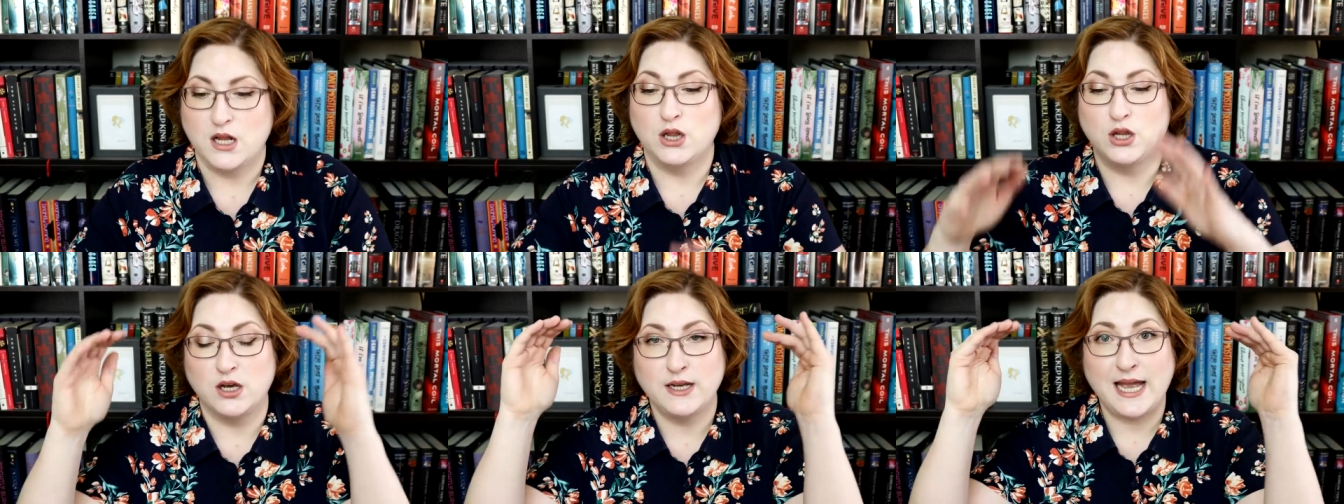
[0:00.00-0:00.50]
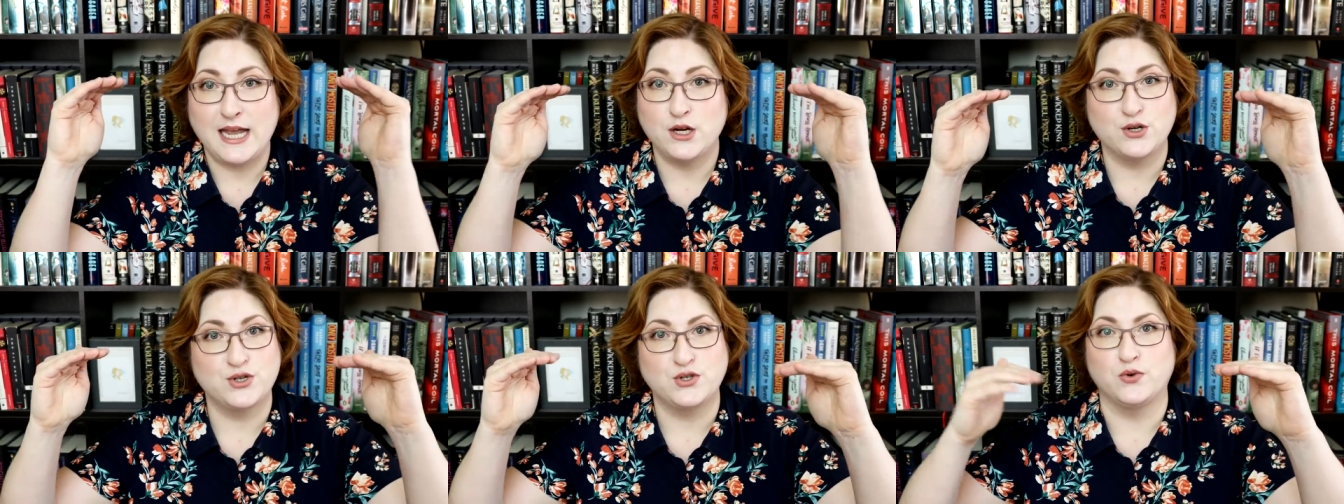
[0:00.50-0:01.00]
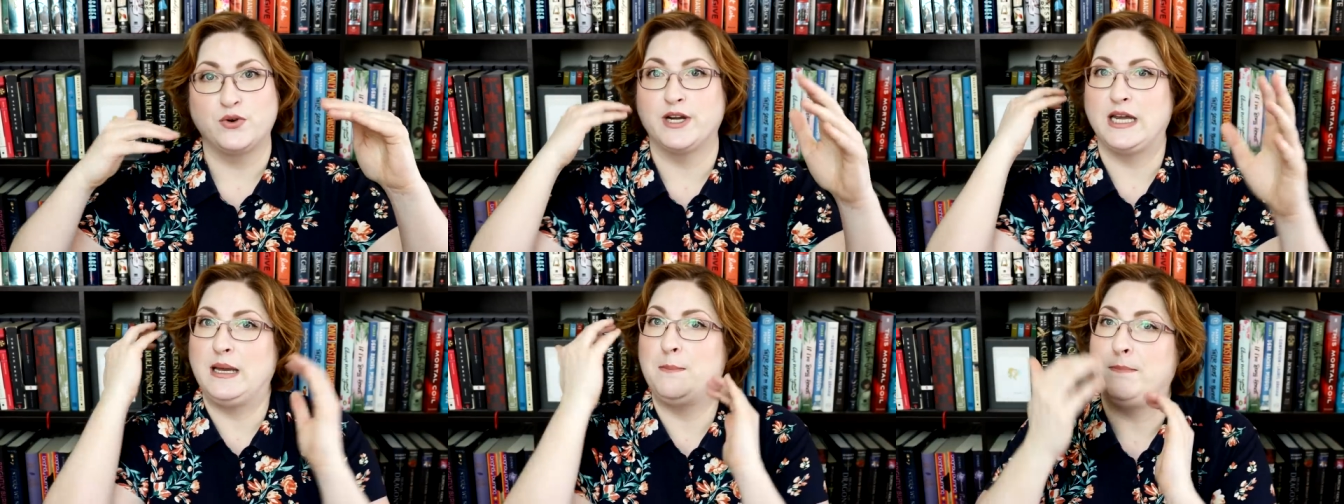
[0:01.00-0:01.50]
look at your
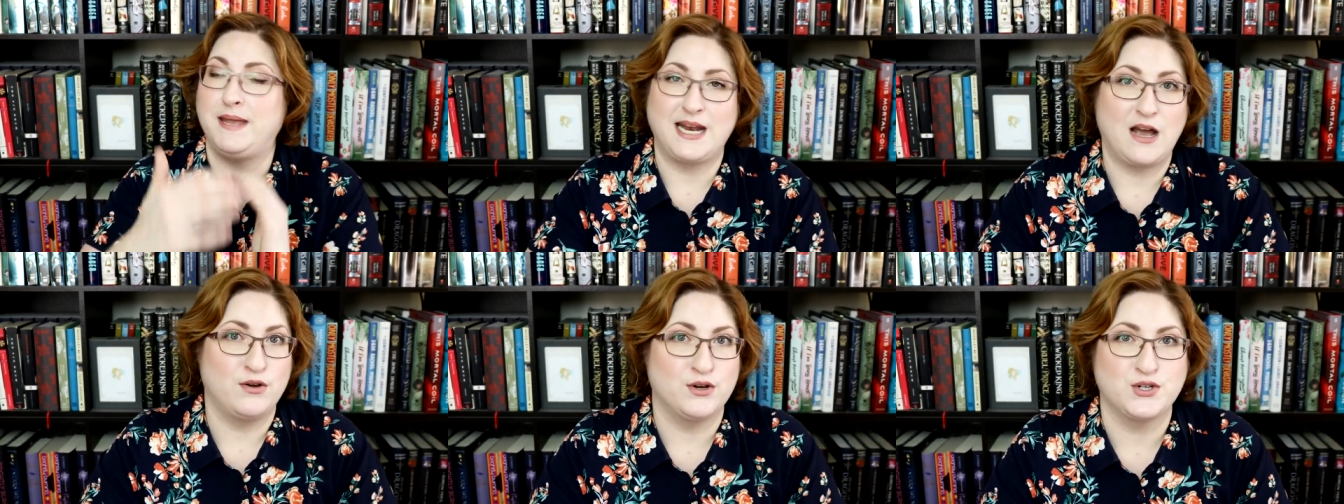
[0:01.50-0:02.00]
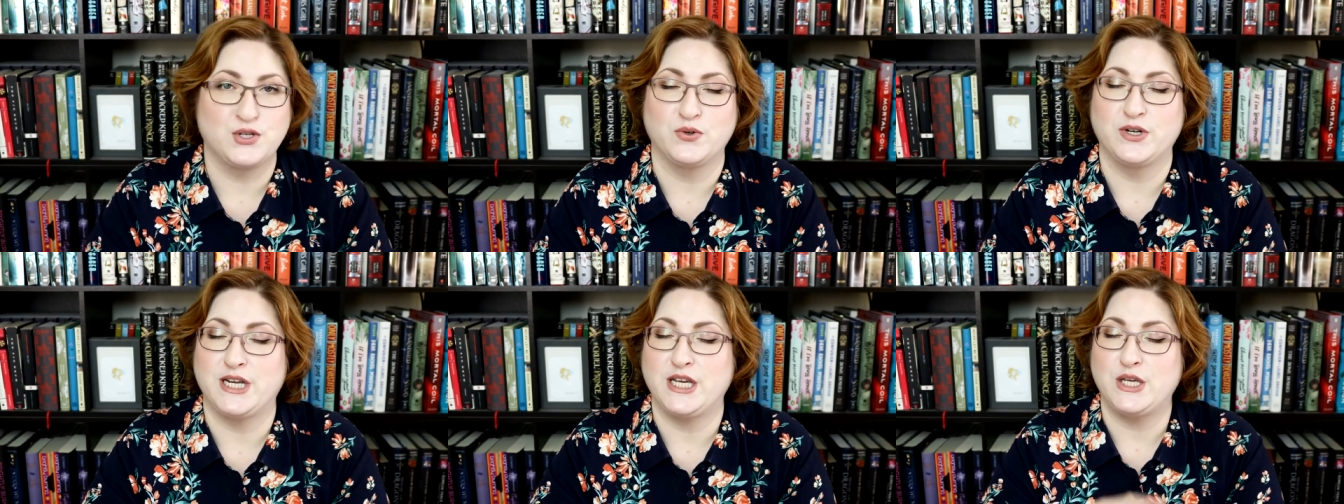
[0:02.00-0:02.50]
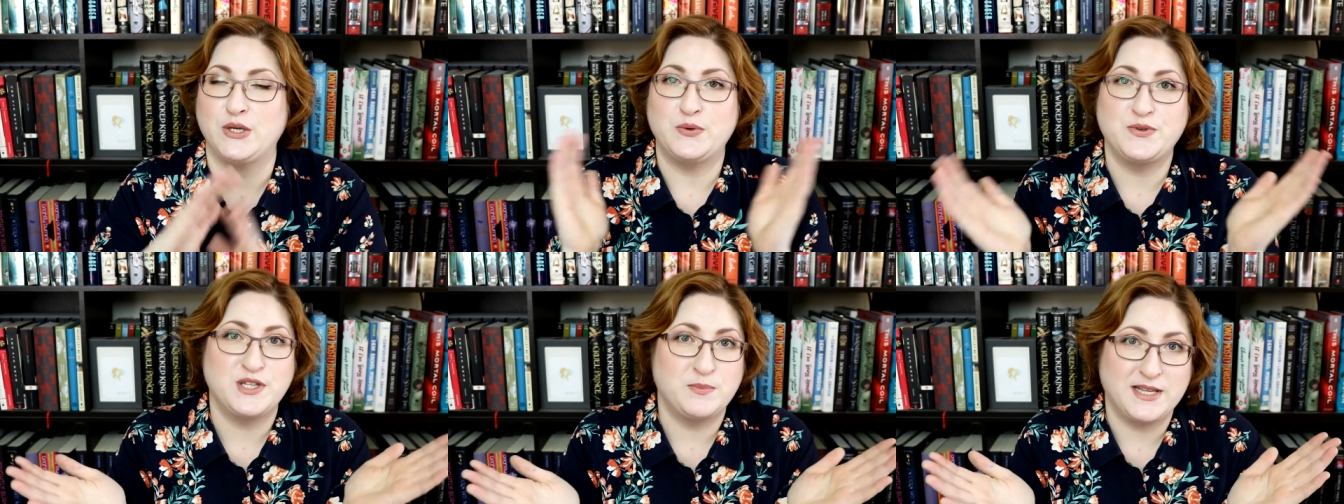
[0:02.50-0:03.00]
story, beat out your story,
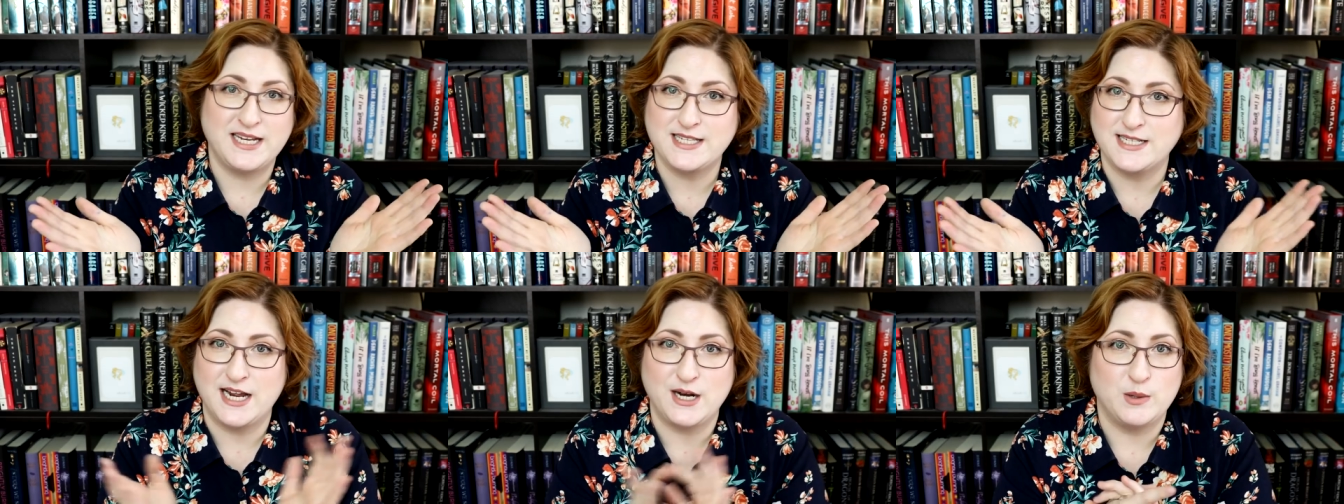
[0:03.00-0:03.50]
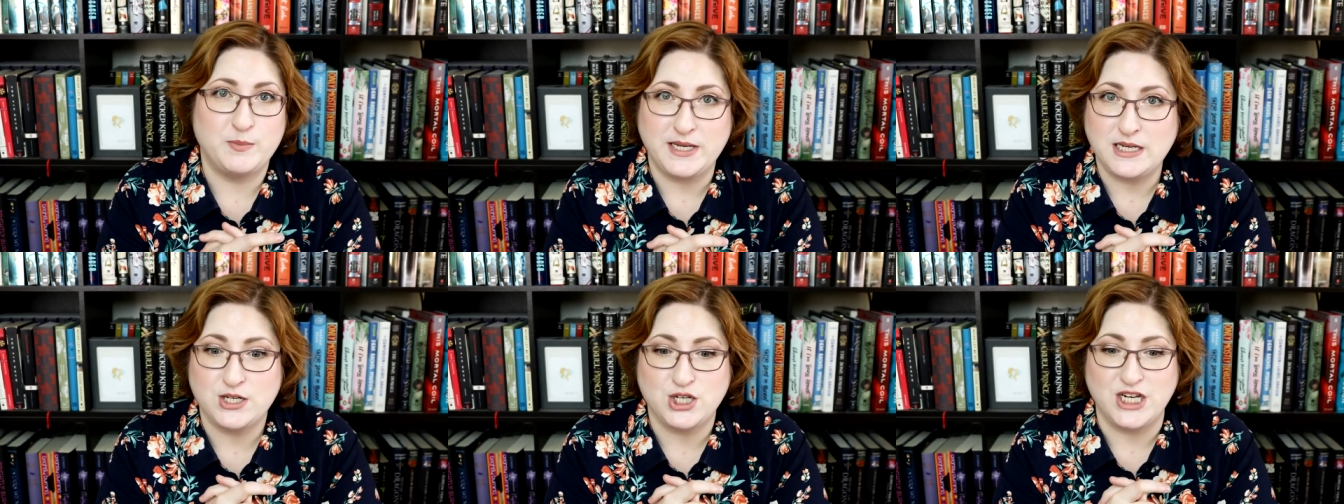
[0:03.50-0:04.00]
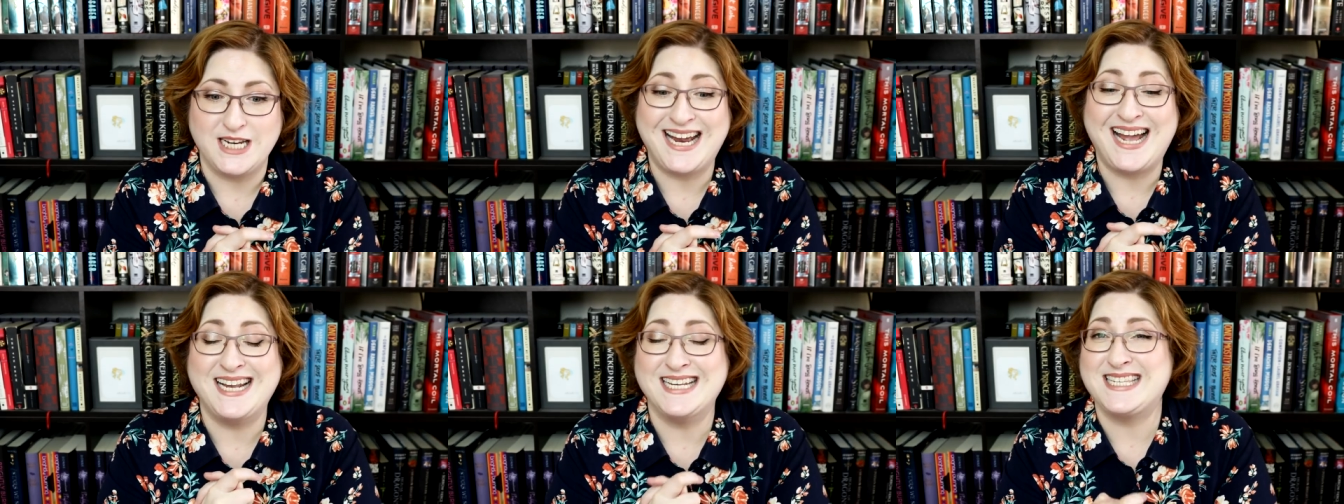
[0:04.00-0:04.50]
use the Blake Snyder beat sheet
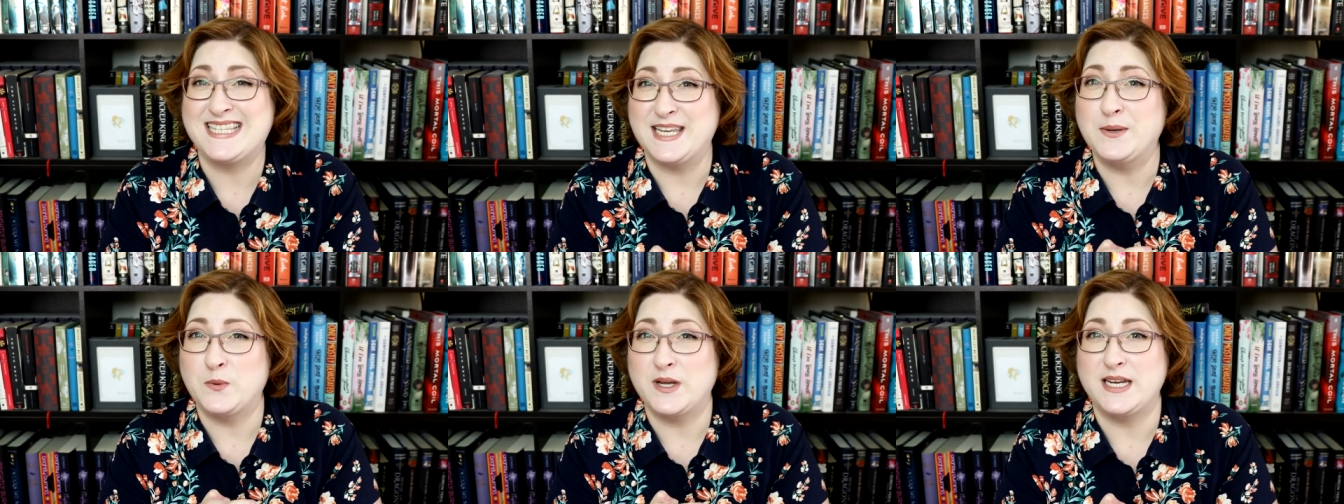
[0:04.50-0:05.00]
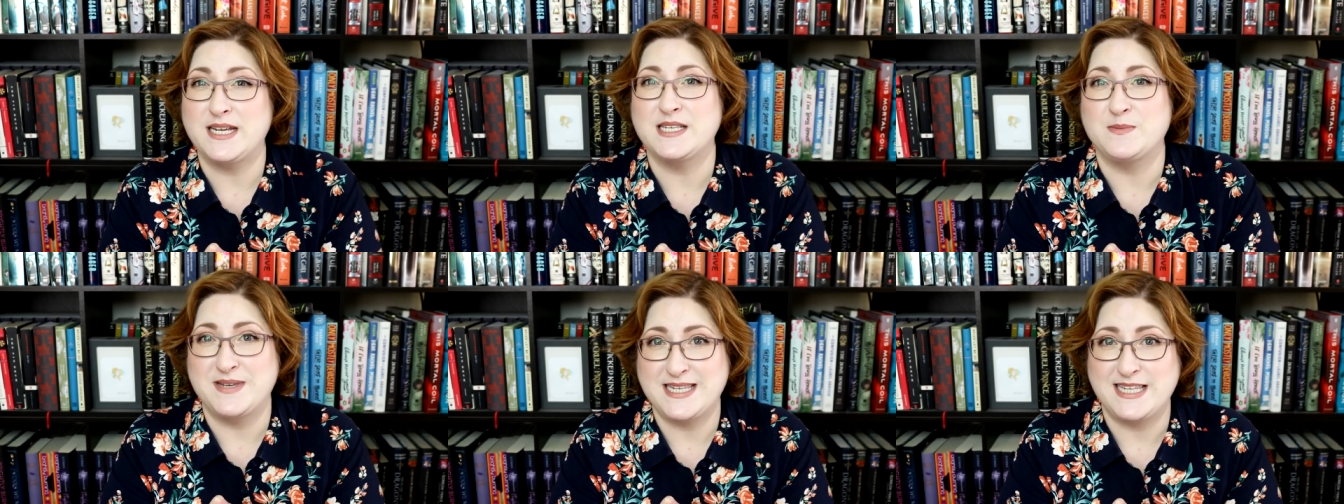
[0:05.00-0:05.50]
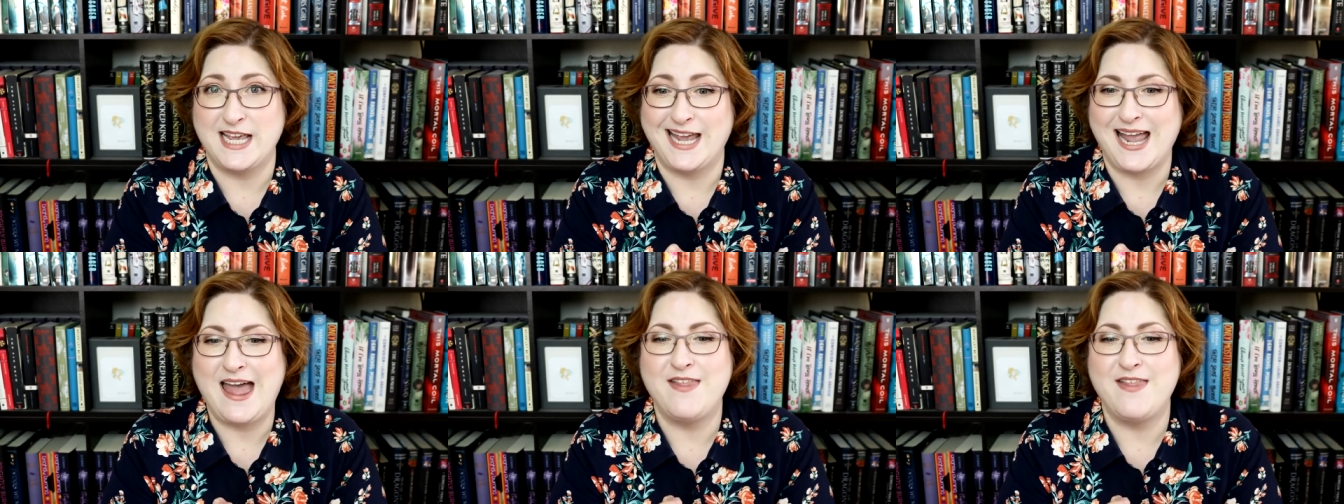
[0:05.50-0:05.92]
and see what is missing,